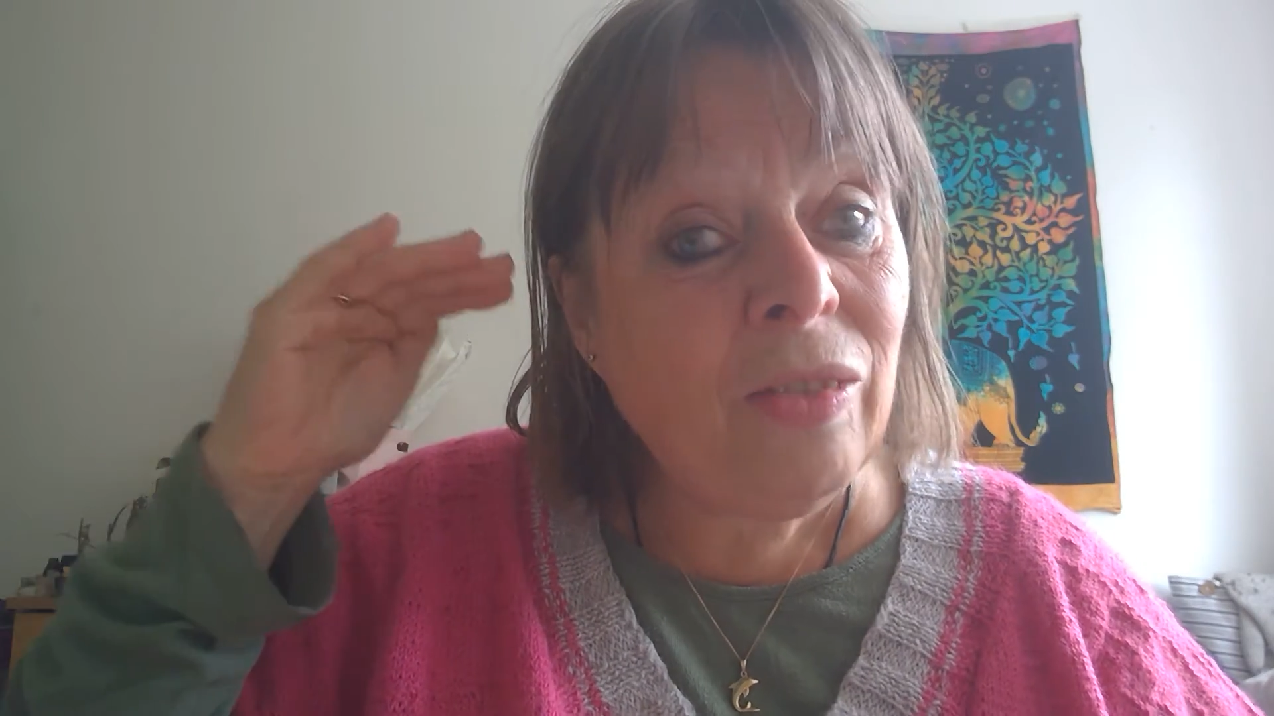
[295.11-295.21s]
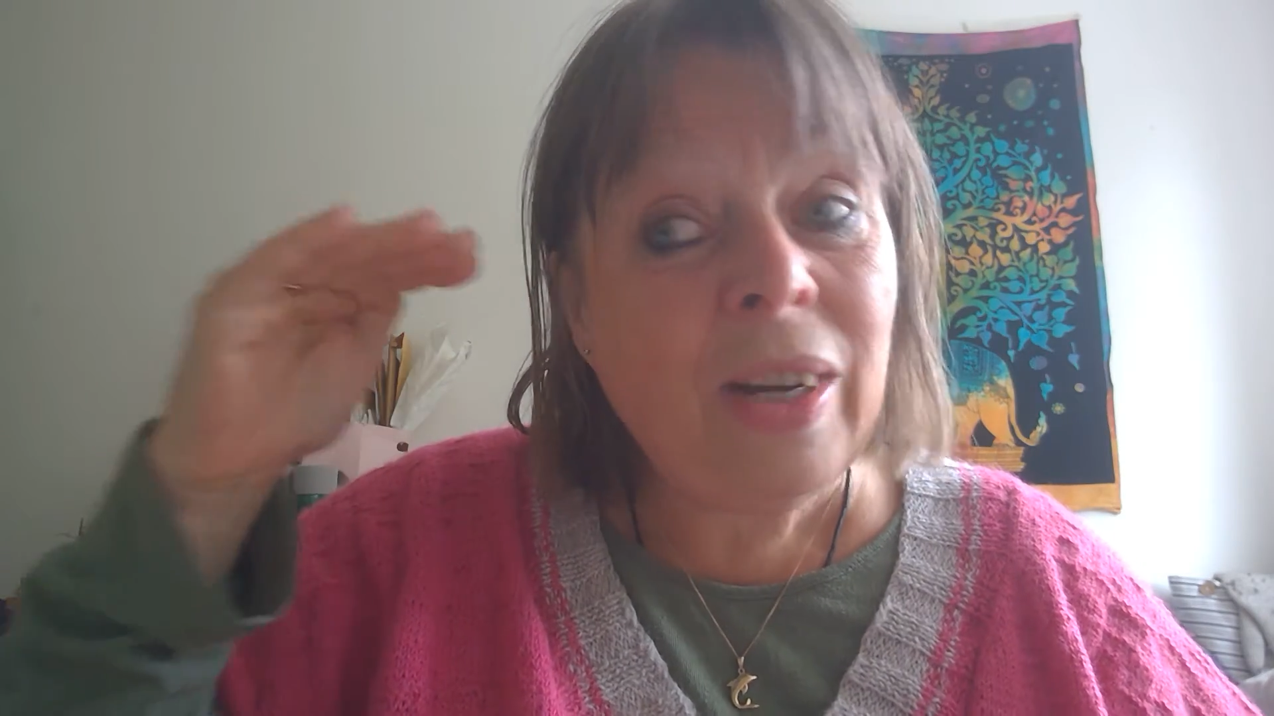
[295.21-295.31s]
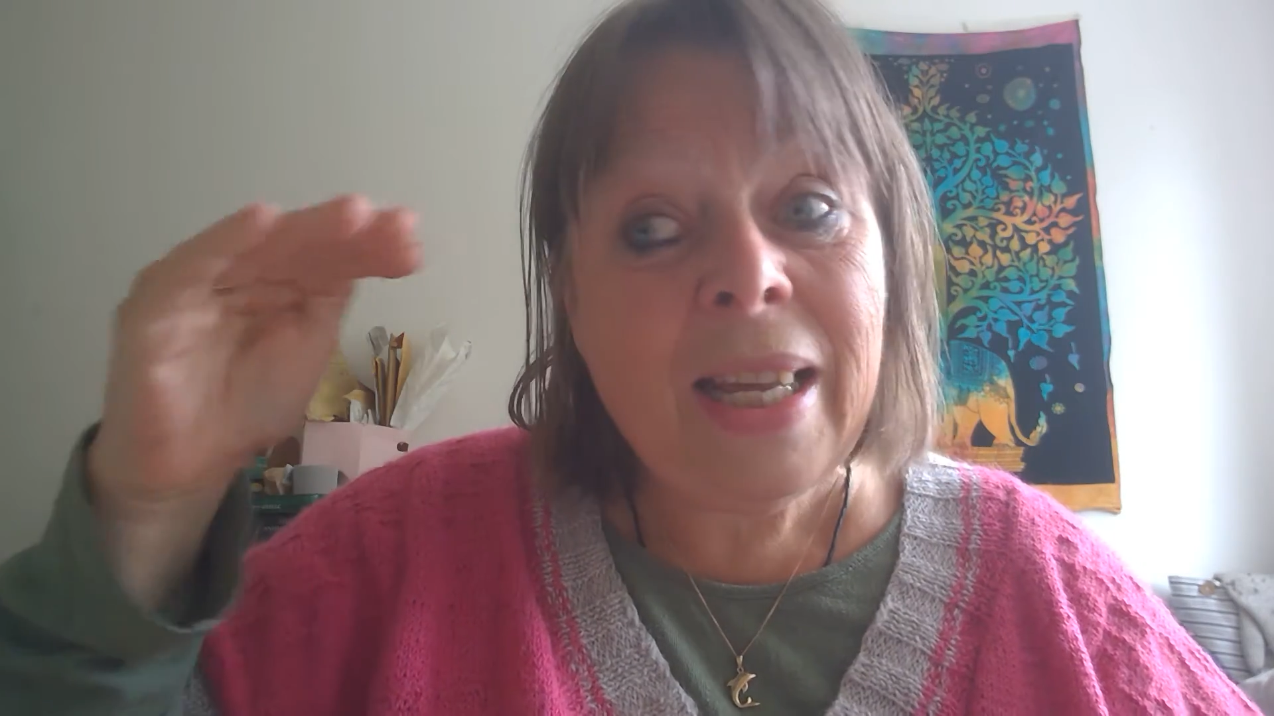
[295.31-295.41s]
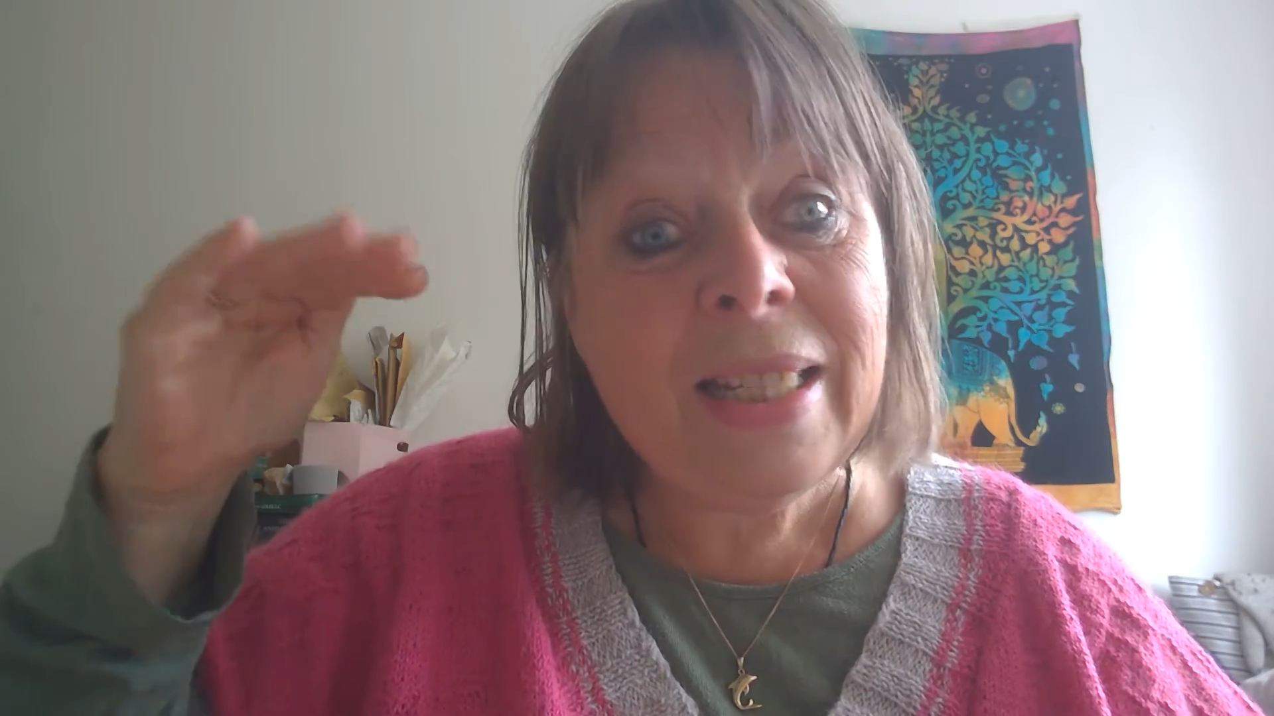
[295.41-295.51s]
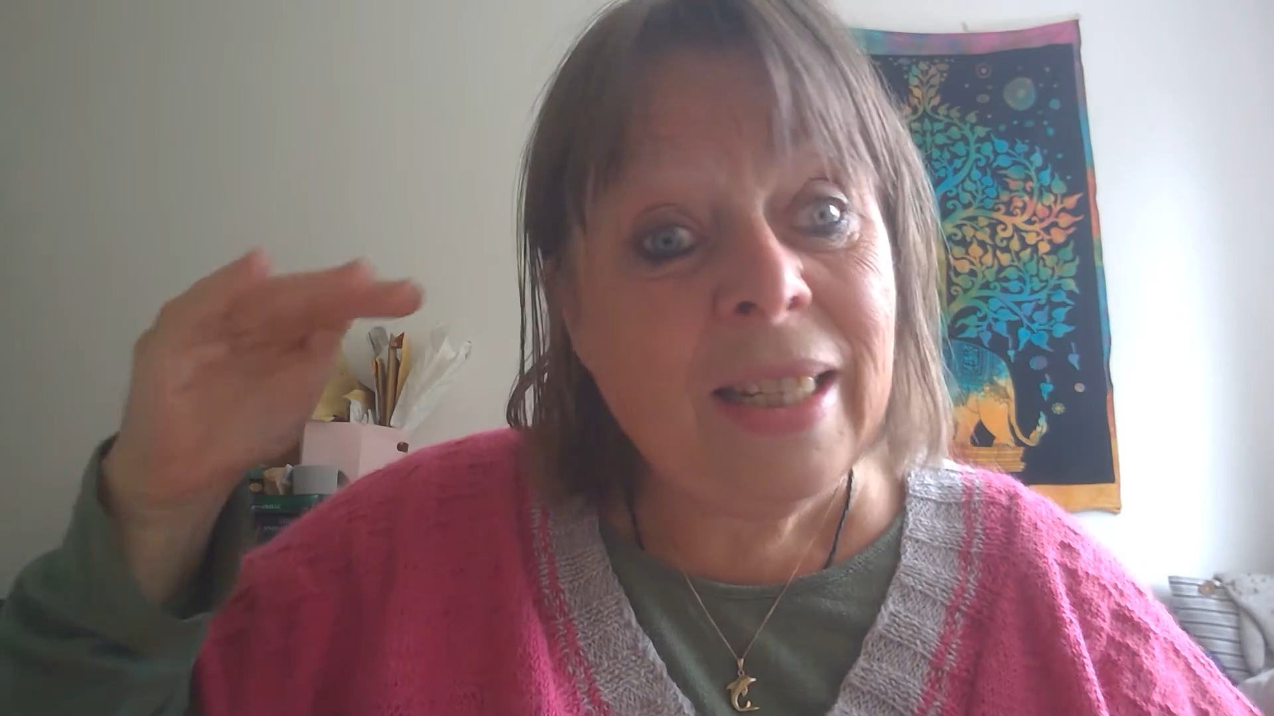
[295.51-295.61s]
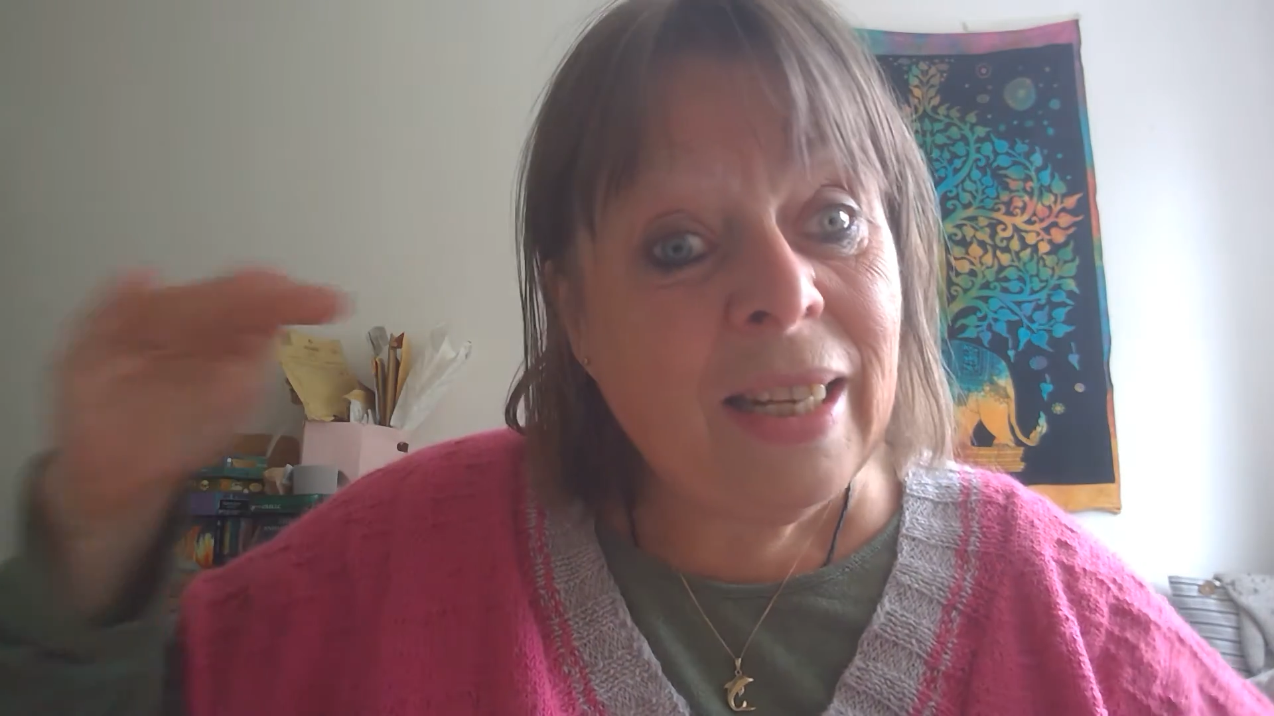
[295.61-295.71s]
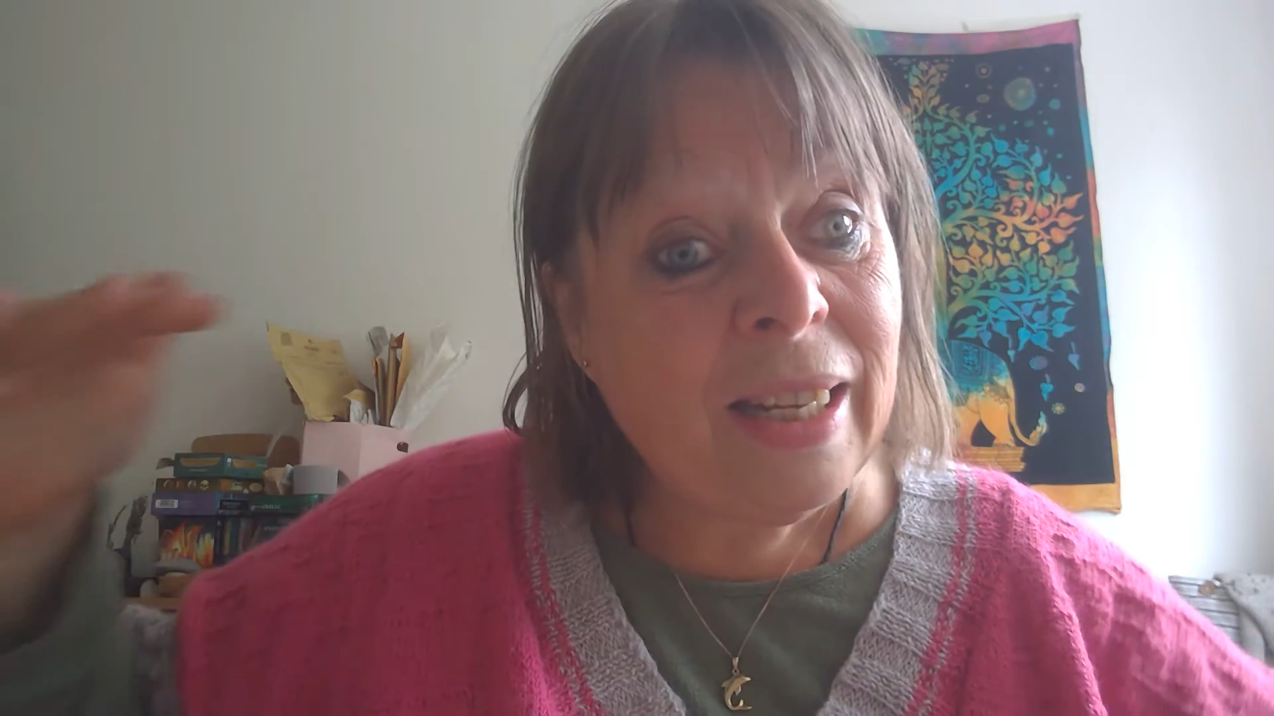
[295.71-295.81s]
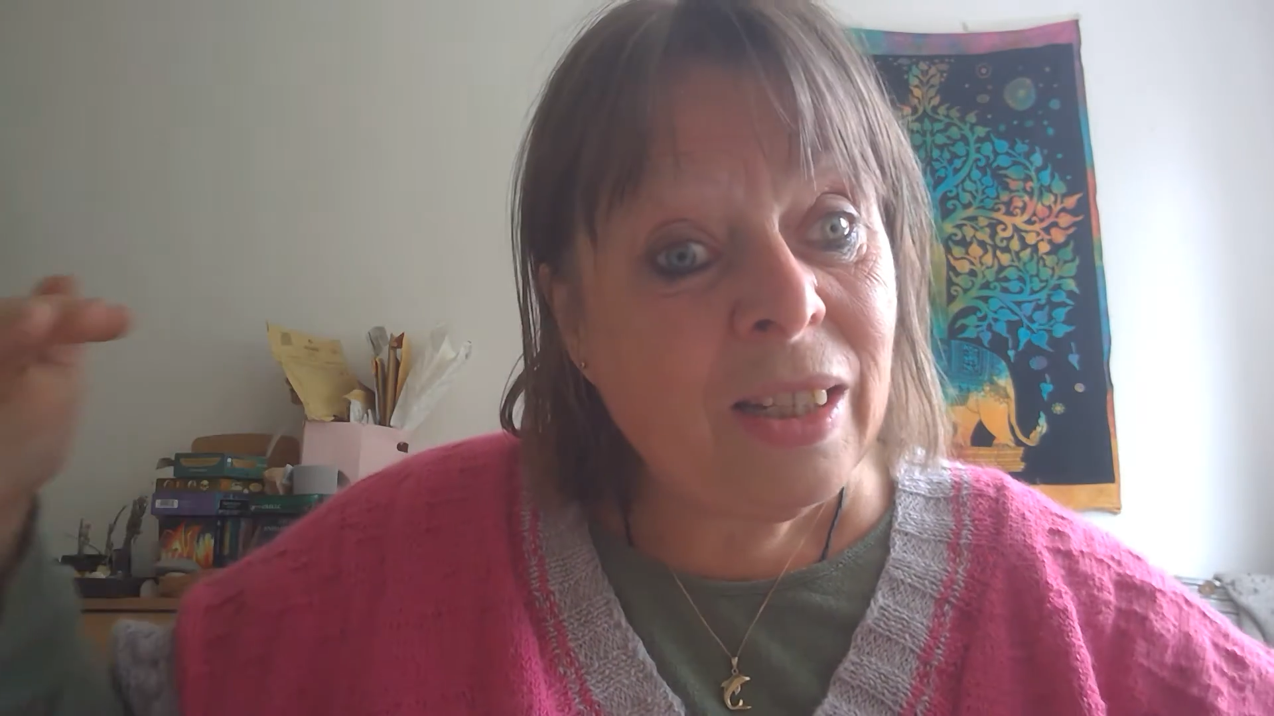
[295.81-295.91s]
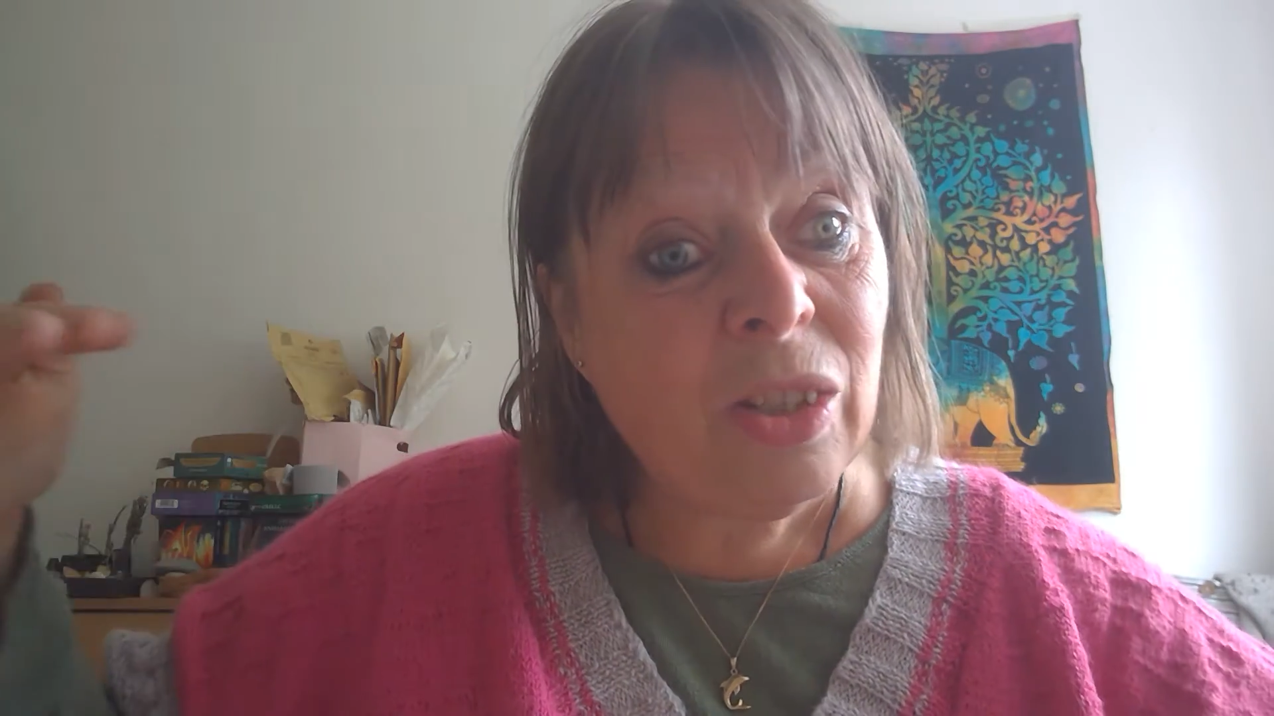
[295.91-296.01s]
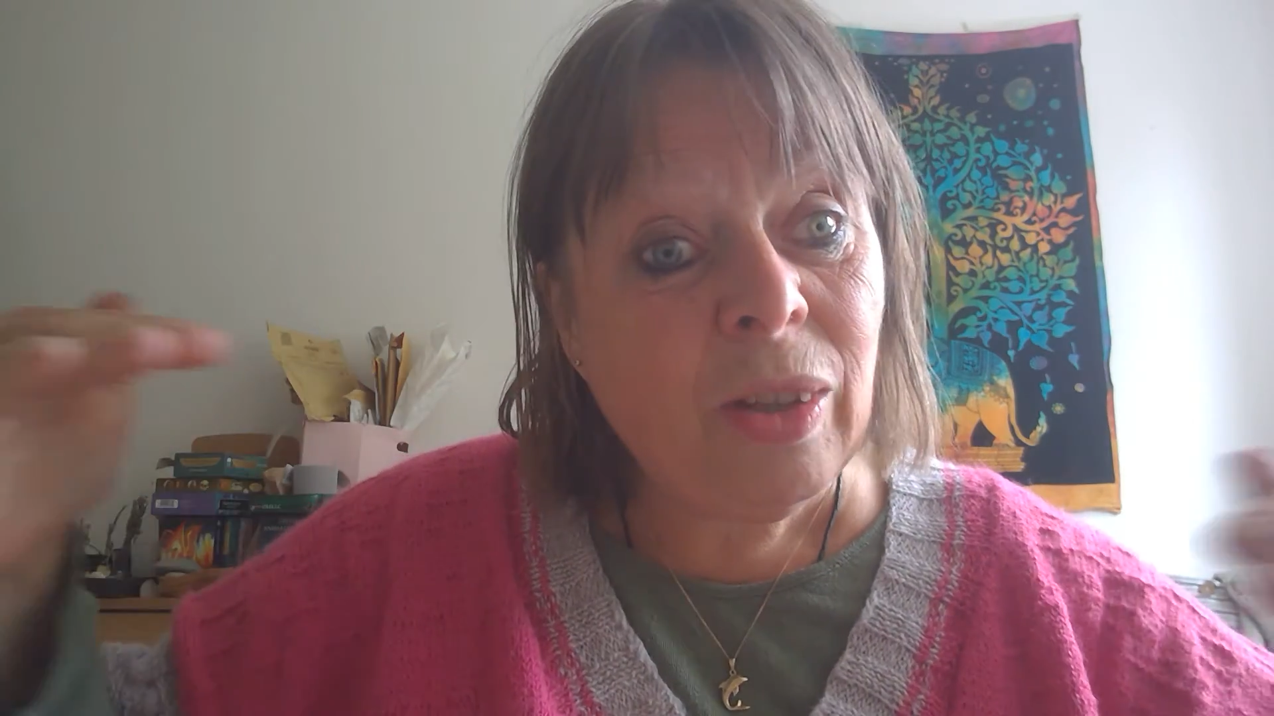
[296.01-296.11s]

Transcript: resonance